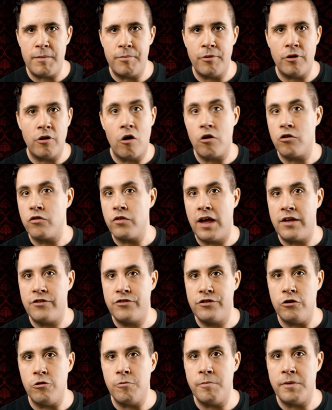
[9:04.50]
people are
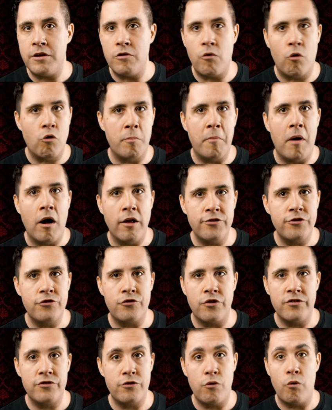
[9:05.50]
less human or
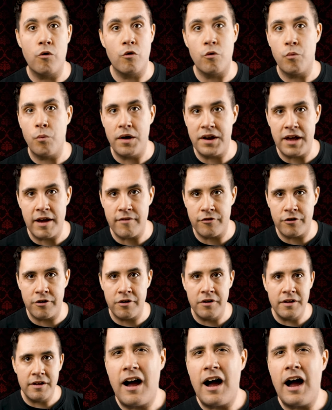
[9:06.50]
monstrous or
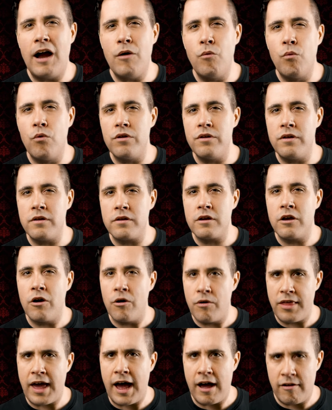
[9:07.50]
whatever. I wouldn't
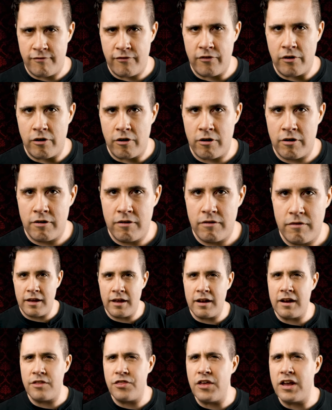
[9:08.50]
go that far.
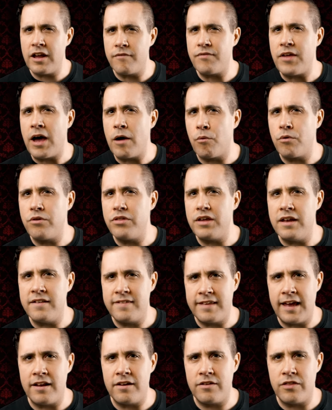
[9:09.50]
And I think if that were the
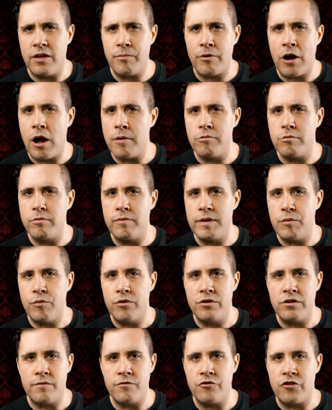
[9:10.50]
intent, they probably
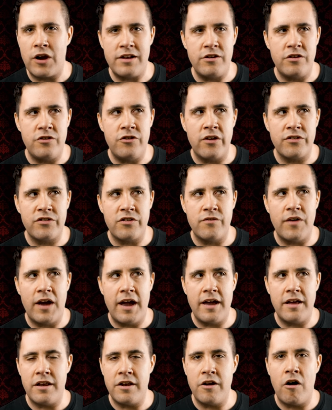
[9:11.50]
wouldn't have tried to
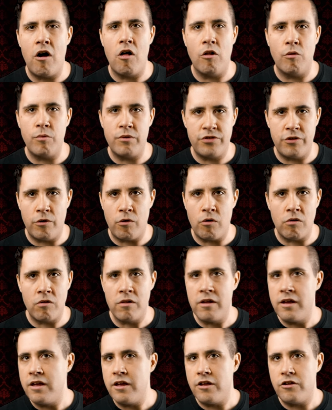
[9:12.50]
justify it at all with the whole